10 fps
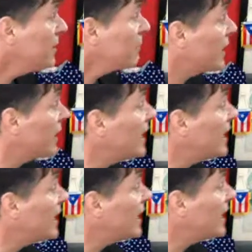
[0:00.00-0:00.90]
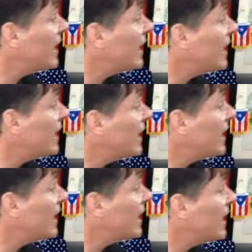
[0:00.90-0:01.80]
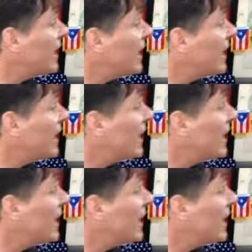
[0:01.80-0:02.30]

And I have friends who say